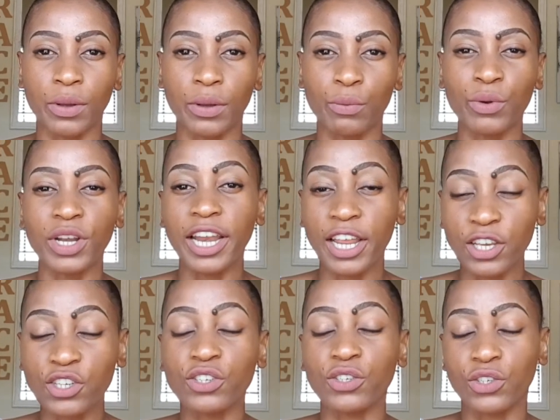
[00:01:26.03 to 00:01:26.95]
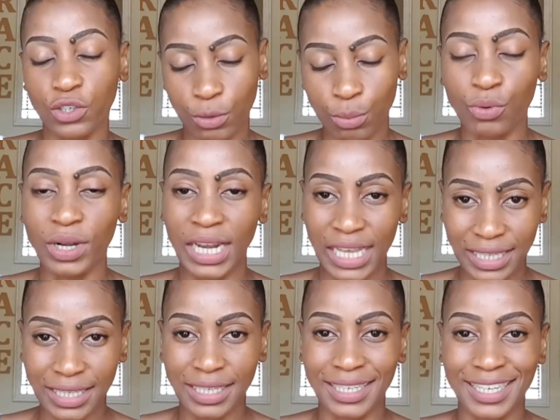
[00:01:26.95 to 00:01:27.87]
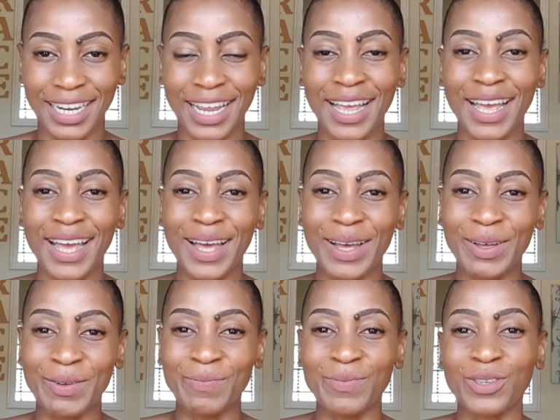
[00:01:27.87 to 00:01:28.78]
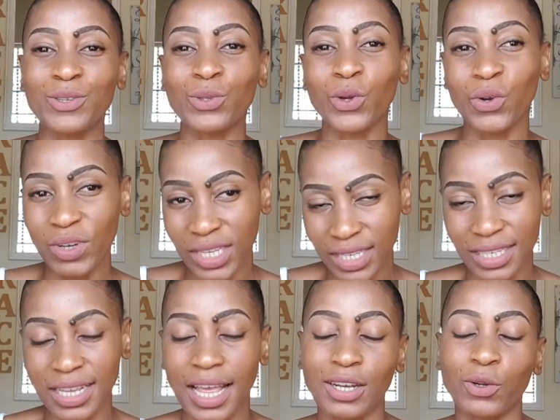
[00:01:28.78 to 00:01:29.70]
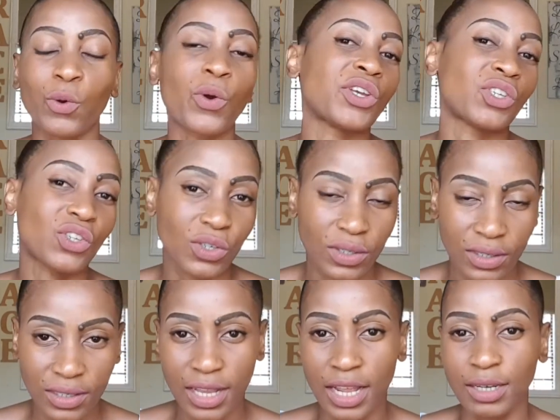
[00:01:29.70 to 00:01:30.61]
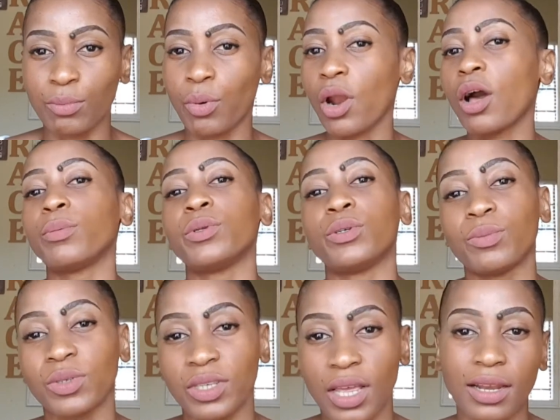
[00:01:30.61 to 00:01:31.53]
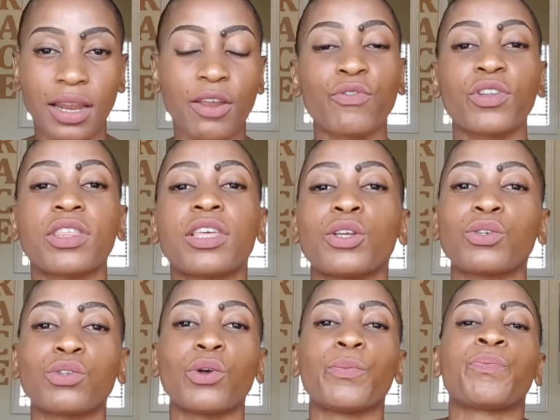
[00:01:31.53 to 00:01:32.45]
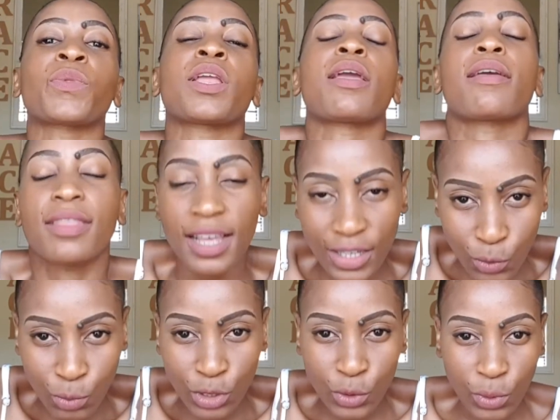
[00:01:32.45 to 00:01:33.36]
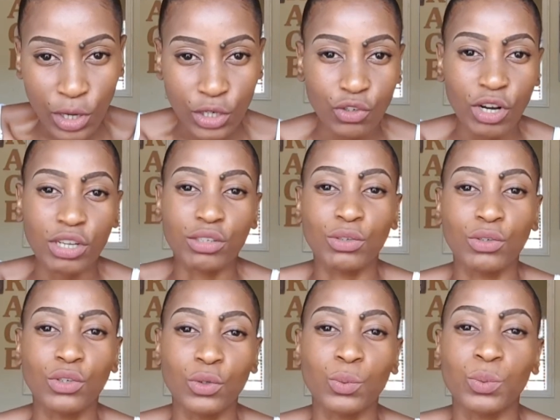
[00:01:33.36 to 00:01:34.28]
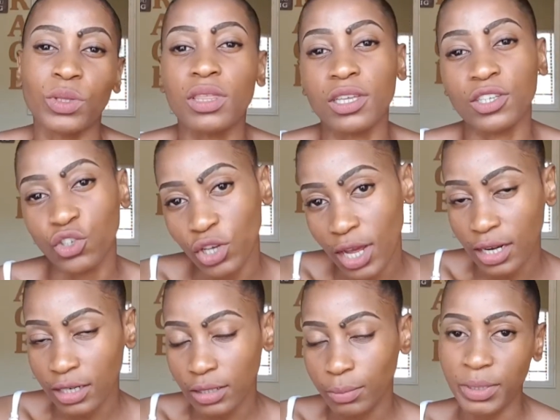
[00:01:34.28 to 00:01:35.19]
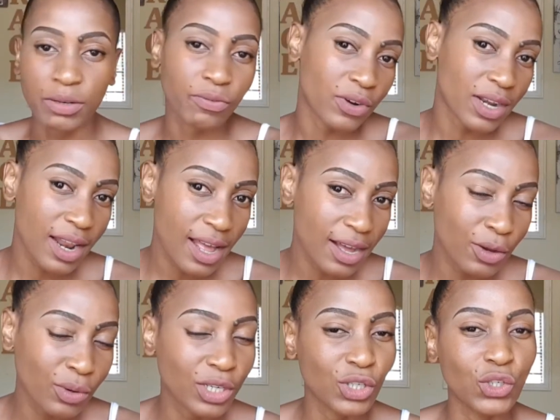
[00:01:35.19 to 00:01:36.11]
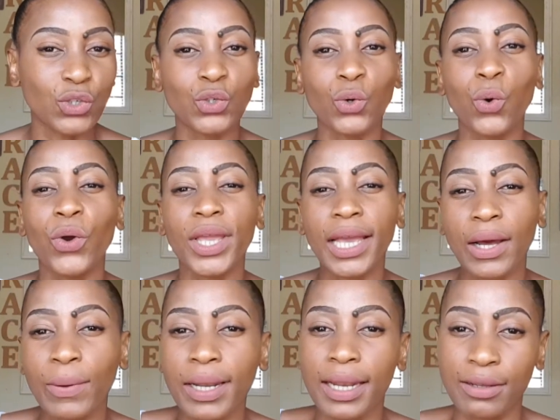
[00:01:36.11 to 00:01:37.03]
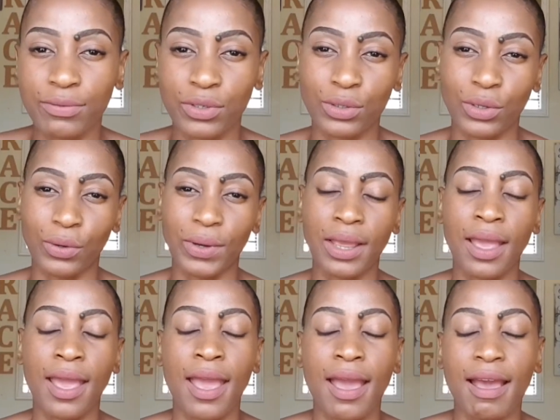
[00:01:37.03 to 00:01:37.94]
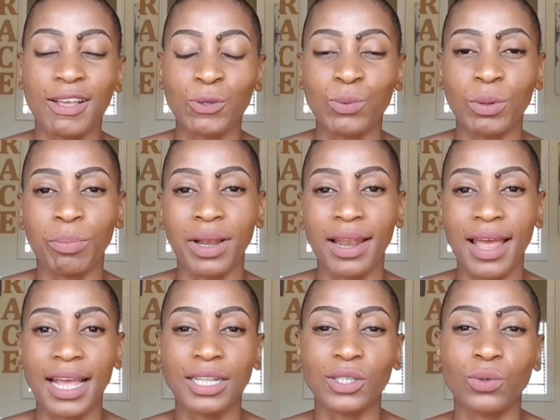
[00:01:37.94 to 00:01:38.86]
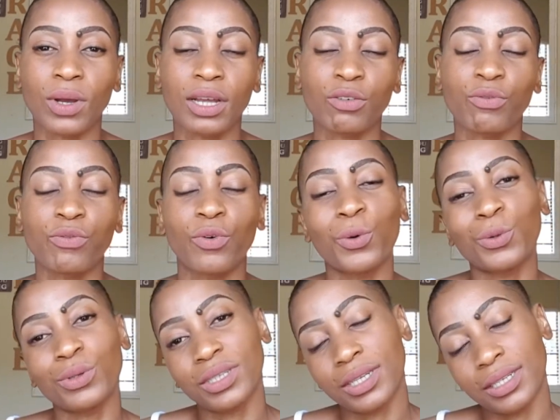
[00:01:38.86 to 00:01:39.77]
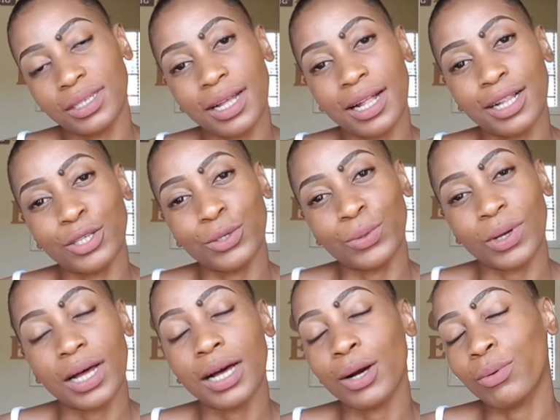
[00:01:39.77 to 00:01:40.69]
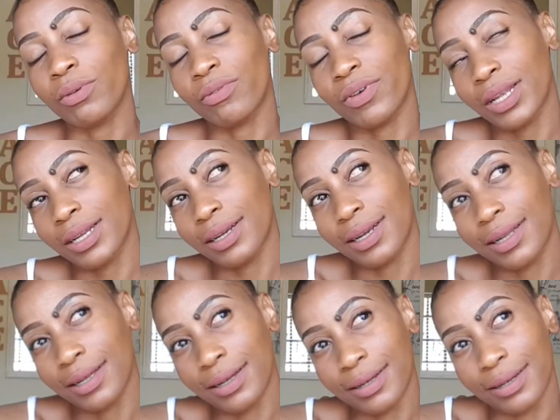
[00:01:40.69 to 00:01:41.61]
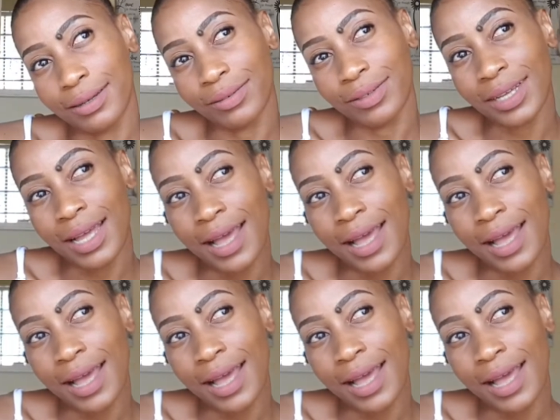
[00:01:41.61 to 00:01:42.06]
relationship related stories and questions and problems and everything. So that's what we are trying to do with this channel. But for now, enjoy our love story as we plan to unfold and tell you how we fell in love,